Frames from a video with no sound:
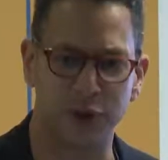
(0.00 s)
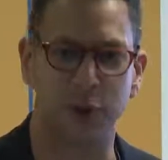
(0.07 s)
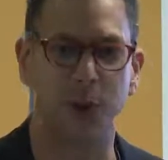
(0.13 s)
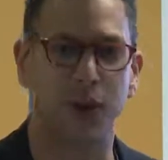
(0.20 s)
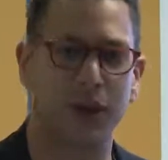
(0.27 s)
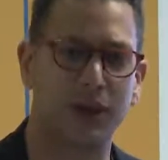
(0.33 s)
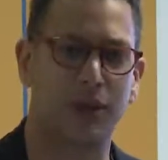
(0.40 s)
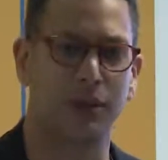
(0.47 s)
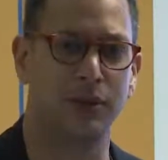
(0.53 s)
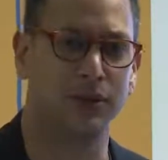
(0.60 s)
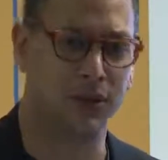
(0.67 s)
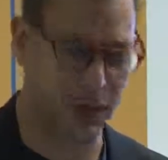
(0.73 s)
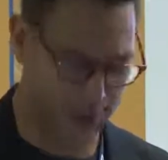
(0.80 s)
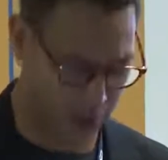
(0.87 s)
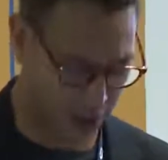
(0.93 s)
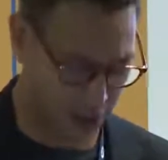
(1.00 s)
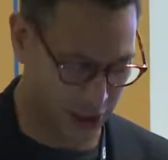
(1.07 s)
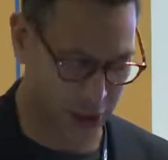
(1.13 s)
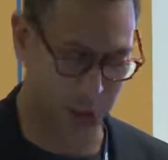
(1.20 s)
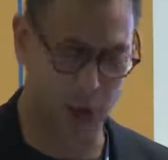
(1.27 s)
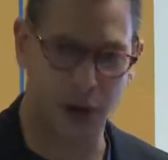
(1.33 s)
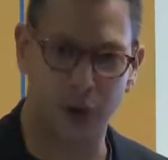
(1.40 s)
for the way they use that money
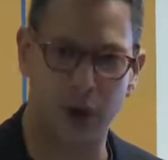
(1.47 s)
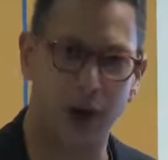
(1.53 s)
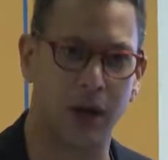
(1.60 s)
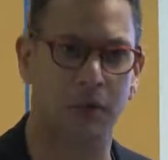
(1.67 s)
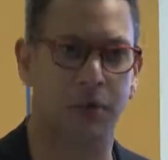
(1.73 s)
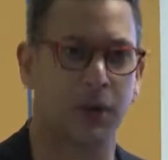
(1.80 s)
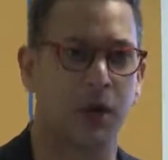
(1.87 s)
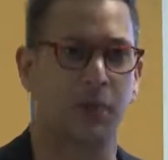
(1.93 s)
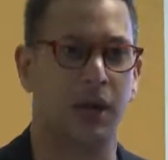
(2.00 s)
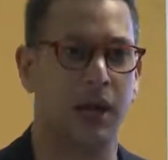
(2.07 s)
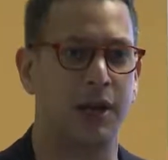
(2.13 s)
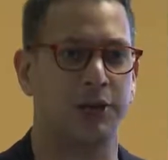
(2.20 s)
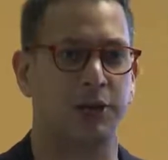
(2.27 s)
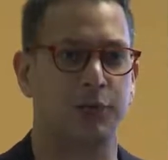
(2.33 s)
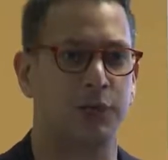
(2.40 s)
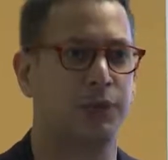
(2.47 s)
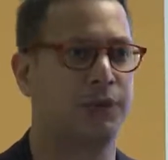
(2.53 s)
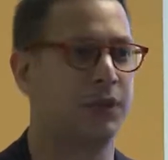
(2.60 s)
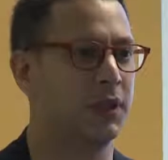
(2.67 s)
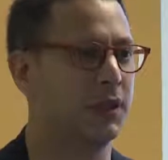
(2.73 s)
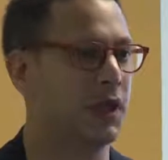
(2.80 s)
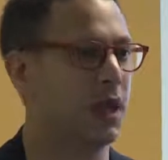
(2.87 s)
as well, and I become accountable
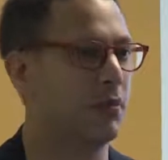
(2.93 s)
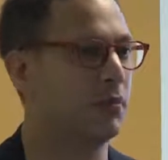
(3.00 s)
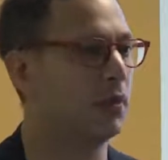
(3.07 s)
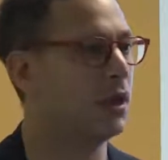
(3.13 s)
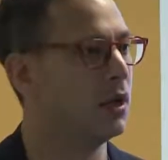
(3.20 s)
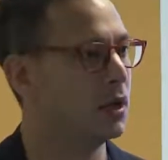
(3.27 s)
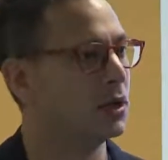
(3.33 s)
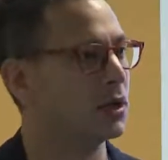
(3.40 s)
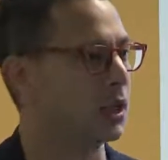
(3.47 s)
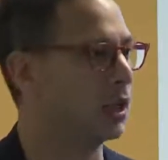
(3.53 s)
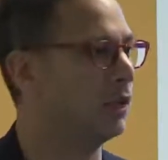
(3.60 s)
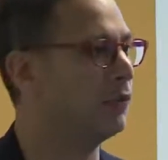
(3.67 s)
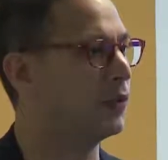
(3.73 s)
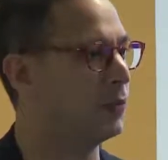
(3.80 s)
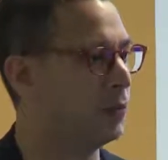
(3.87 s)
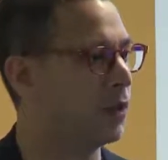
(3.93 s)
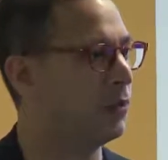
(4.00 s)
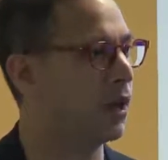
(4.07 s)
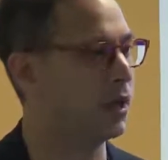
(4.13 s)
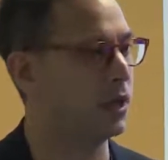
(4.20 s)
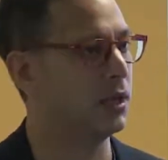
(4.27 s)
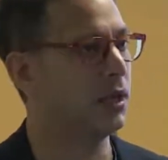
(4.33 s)
to them to give them the
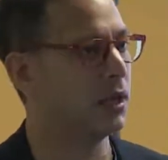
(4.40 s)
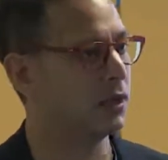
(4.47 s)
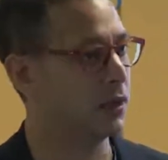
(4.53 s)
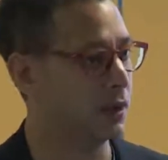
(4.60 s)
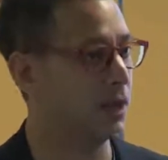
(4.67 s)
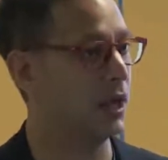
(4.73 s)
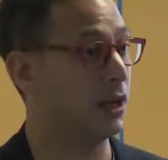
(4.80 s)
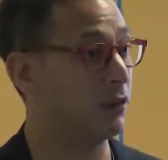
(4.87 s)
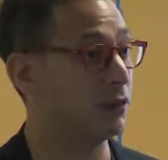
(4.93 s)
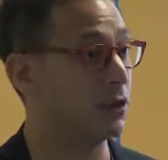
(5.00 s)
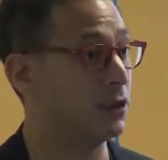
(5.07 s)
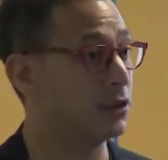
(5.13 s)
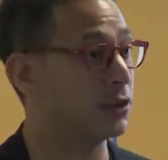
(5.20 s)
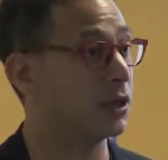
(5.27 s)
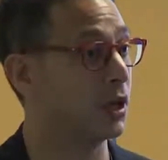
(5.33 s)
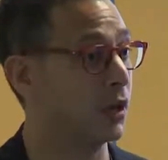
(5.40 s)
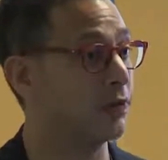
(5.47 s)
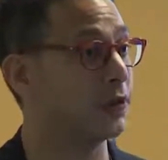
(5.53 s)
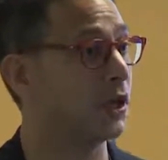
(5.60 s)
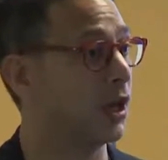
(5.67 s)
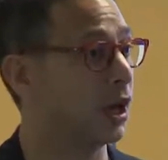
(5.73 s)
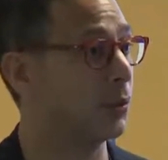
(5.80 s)
money that they have used and
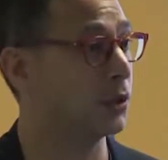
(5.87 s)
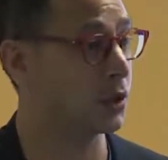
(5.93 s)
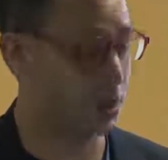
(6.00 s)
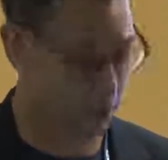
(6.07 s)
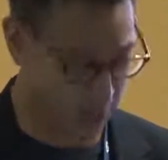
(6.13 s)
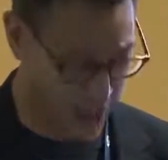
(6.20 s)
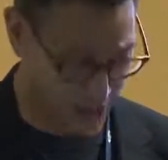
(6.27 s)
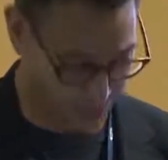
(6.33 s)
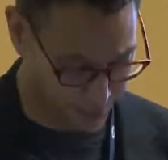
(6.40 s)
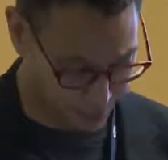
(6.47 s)
I've said I would commit.